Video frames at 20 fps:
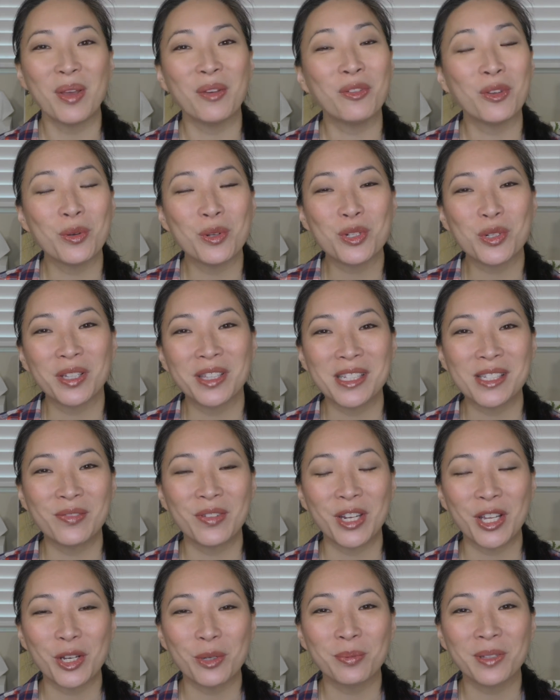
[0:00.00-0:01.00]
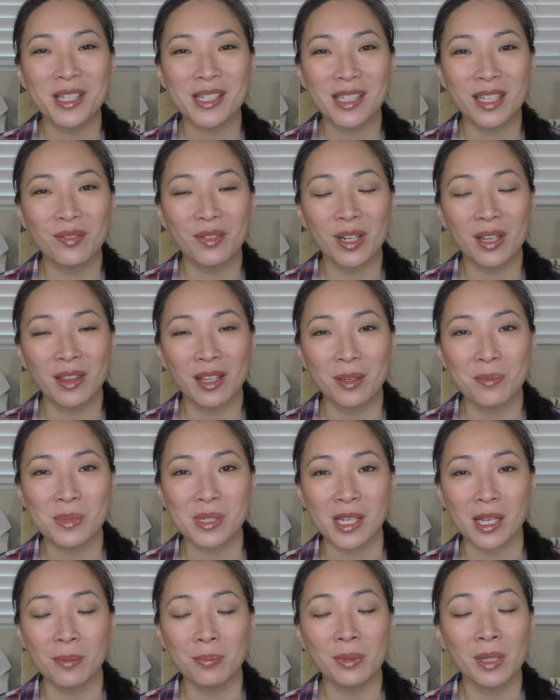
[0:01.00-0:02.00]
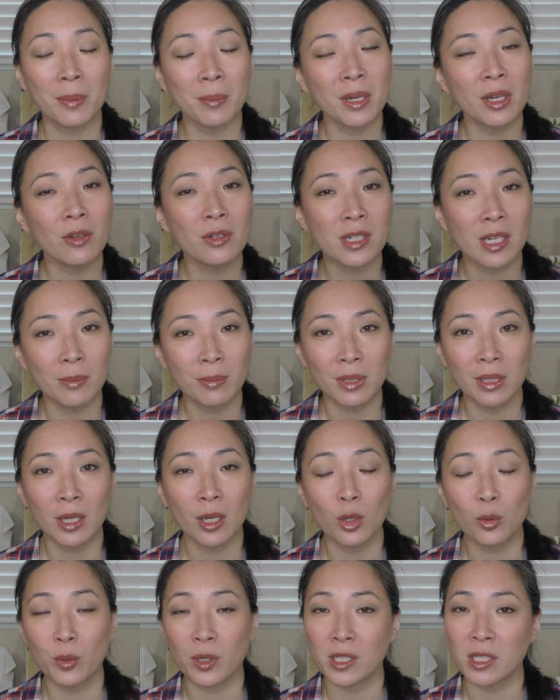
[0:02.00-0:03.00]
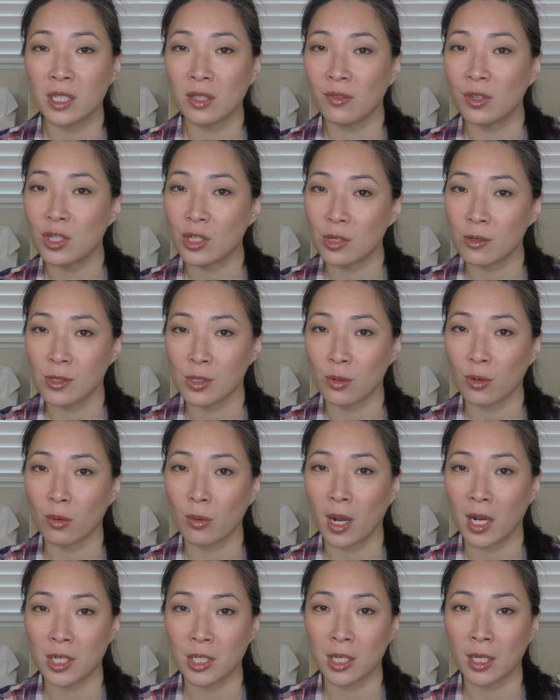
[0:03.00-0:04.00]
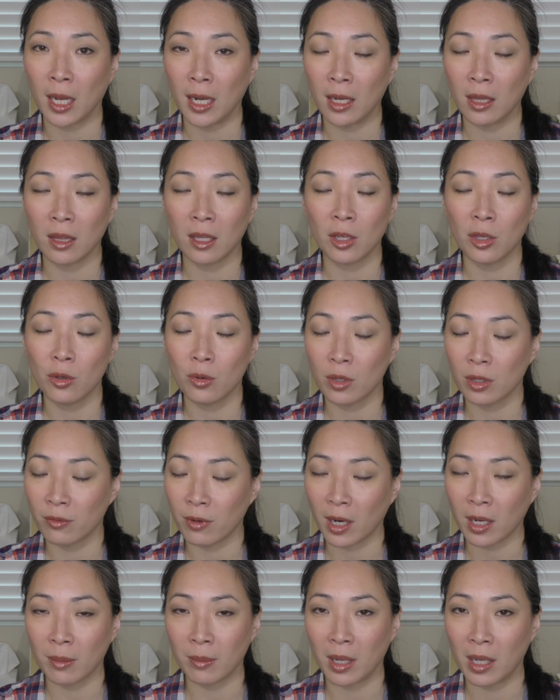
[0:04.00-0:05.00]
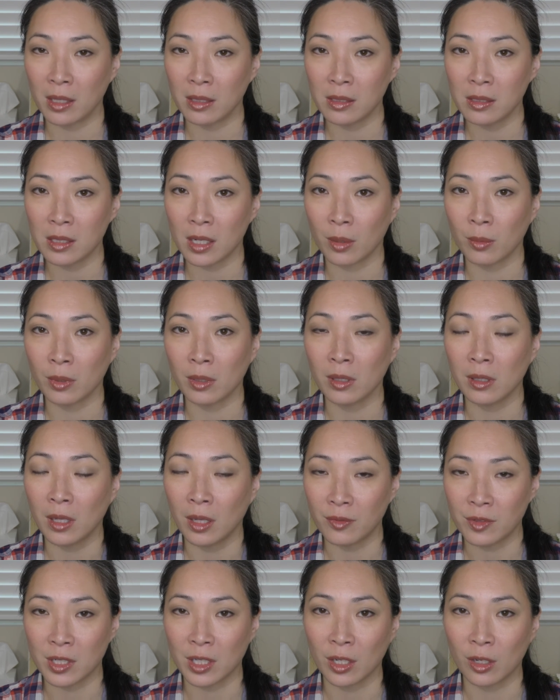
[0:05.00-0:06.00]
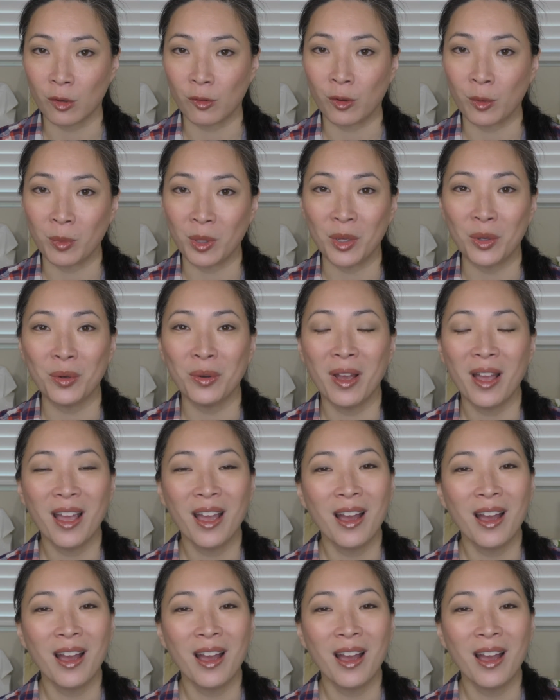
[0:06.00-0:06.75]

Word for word: If you enjoyed this video, please give it a thumbs up. Let me know down below what TV shows you are watching, anything you can recommend. I would love to hear from you.